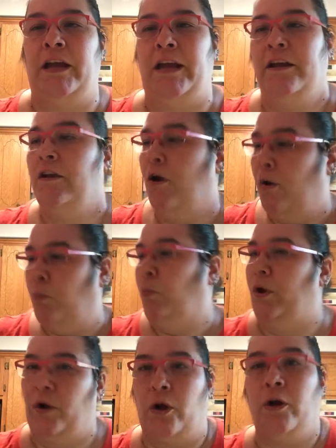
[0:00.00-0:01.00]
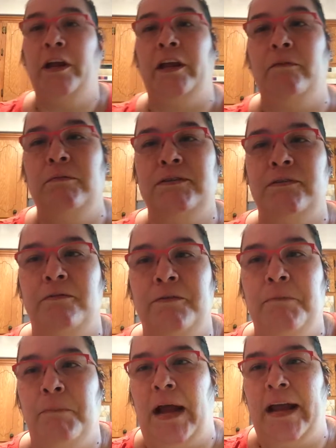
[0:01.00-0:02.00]
okay, when her kid was
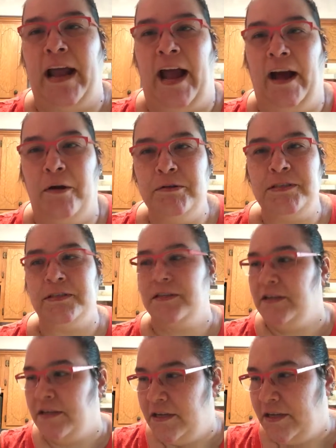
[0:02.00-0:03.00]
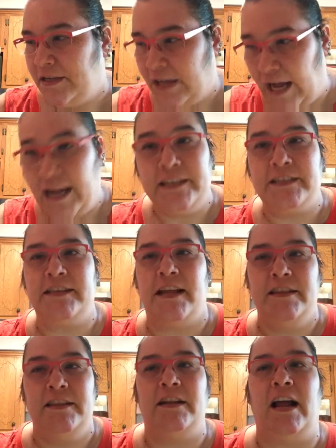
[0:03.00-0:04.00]
over at my house, I
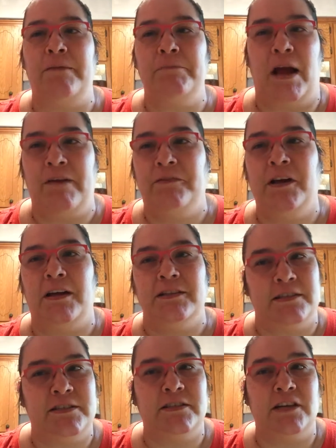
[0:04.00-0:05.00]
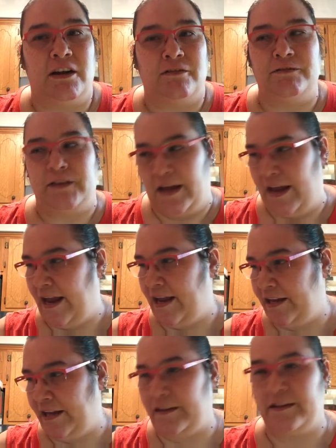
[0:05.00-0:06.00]
said that I'm I've got stuff
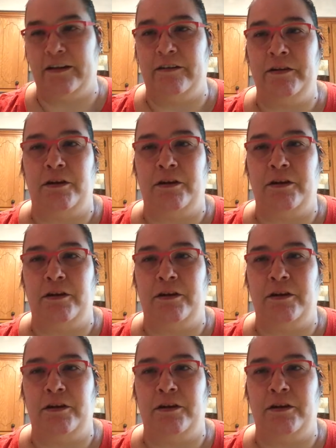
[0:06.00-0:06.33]
hanging there.